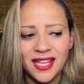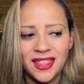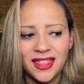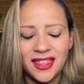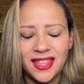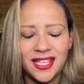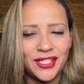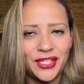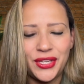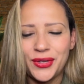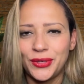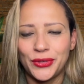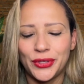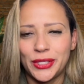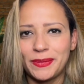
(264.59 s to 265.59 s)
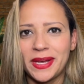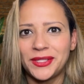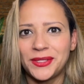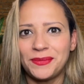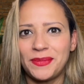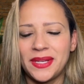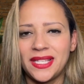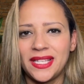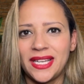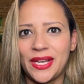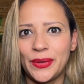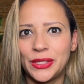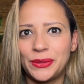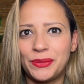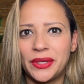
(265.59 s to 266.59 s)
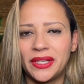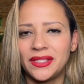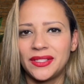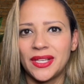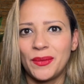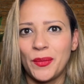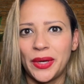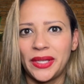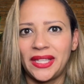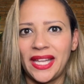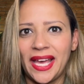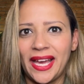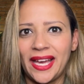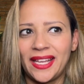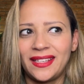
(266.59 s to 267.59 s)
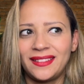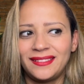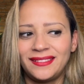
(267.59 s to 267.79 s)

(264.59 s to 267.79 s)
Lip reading: this huge responsibility was put on someone that